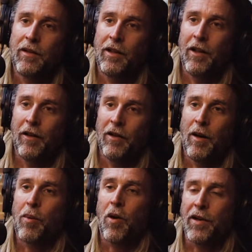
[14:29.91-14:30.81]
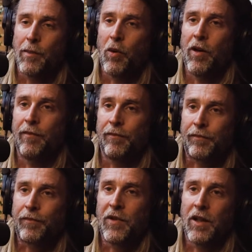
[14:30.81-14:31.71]
you know, a price point,
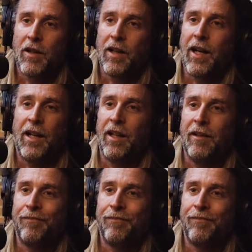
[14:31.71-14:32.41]
just like anything.